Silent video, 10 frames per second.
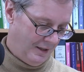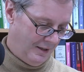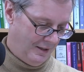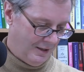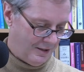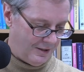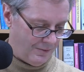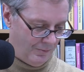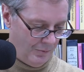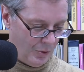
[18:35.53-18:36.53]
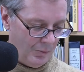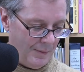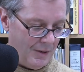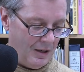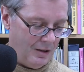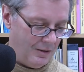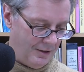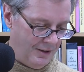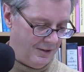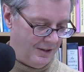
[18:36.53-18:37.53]
And yes, more women are
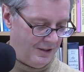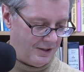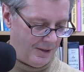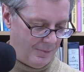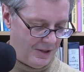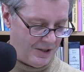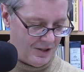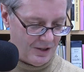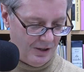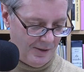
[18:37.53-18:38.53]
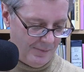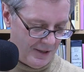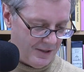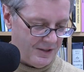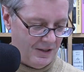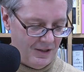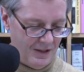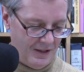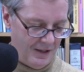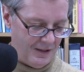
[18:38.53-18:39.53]
in things like business, law, and medicine,
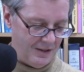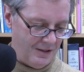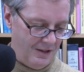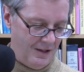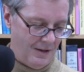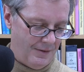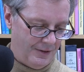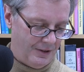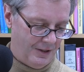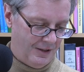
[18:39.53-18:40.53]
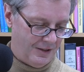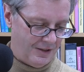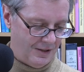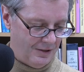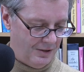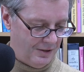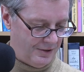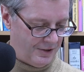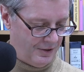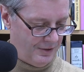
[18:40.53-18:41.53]
yet there
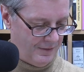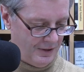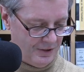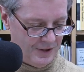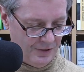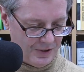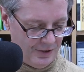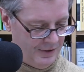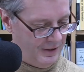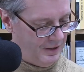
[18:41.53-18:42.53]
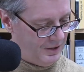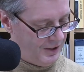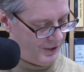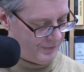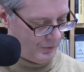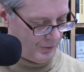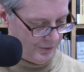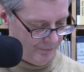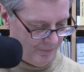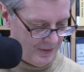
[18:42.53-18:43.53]
are still certain tendencies
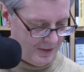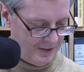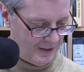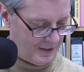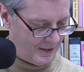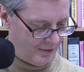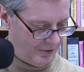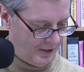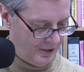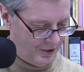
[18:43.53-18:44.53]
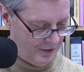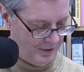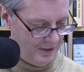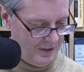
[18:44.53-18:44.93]
for sex segregation